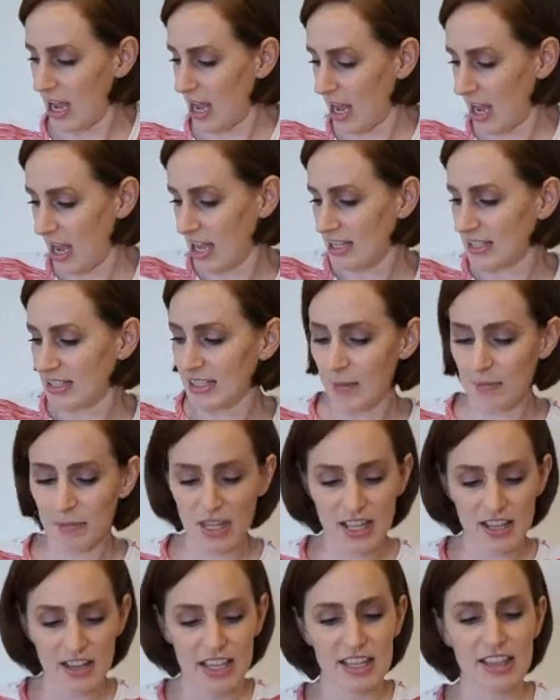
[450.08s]
And something
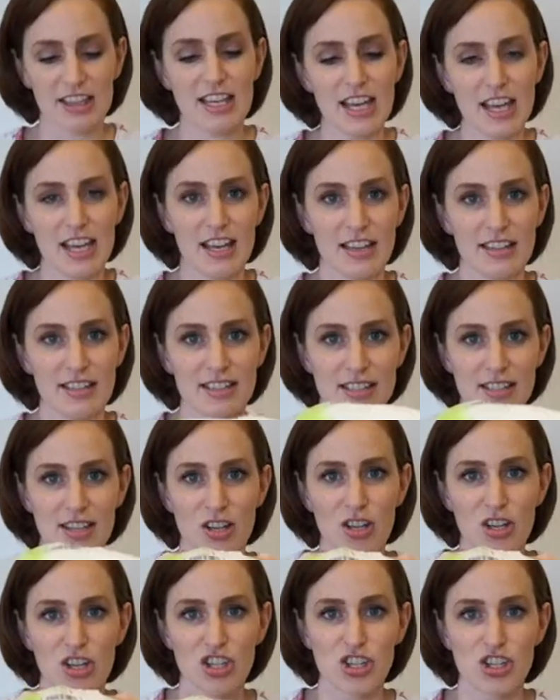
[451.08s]
like this,
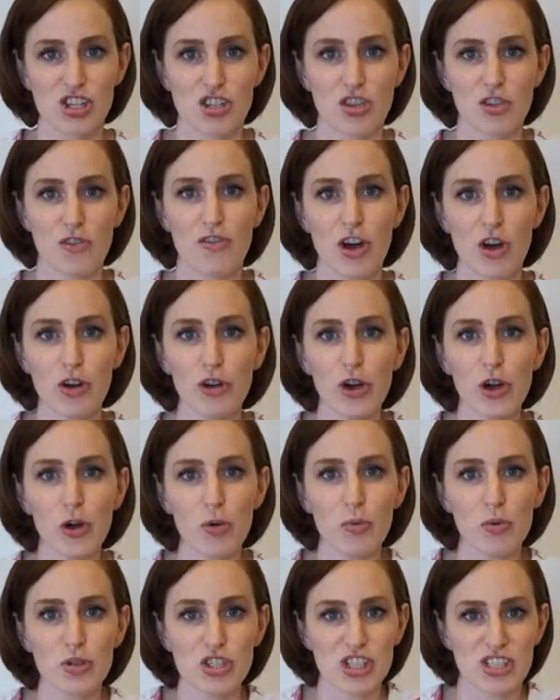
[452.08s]
the Velcro
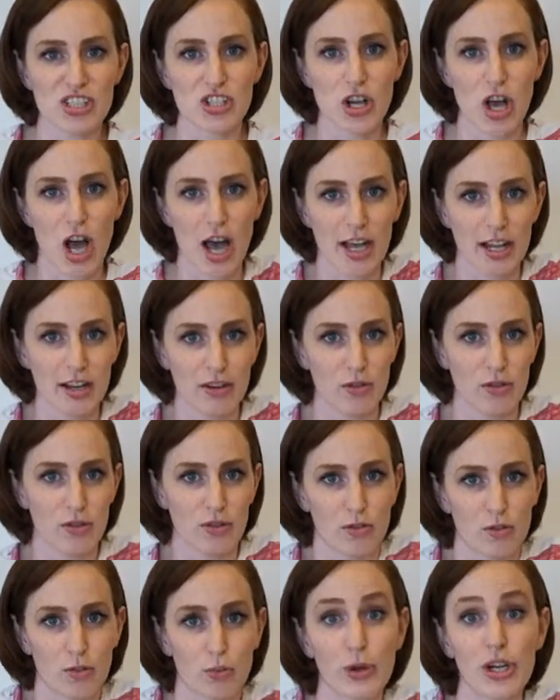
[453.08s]
will just not
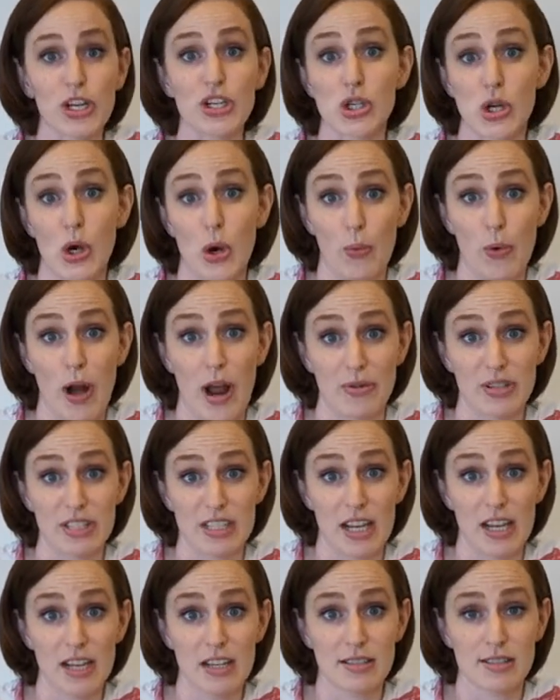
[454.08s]
reach around
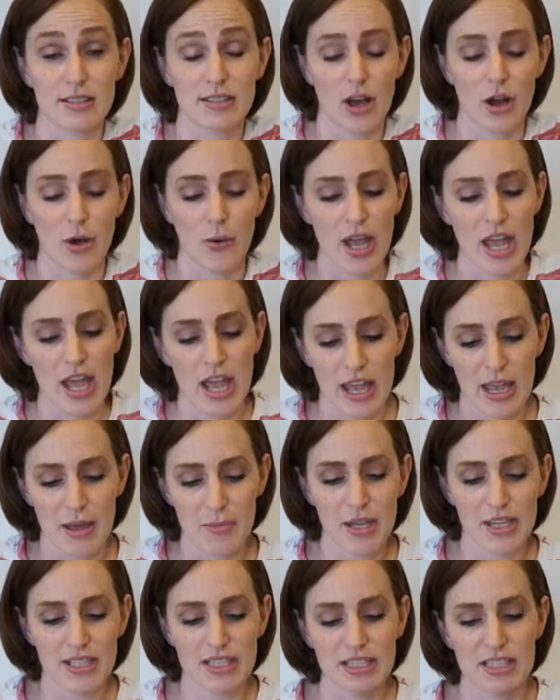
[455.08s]
it. So it
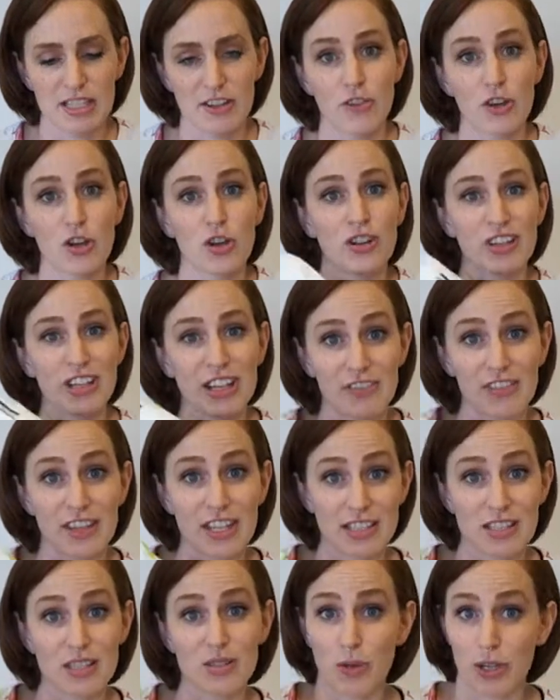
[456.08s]
makes it difficult if this
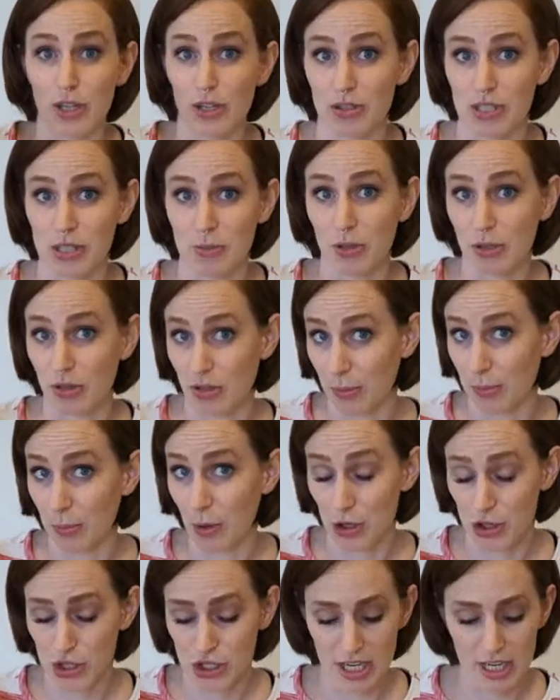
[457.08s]
is what you typically
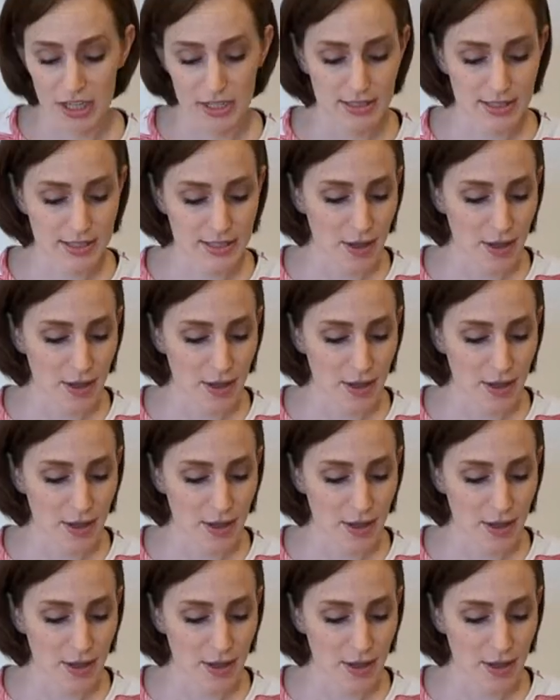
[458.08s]
purchase.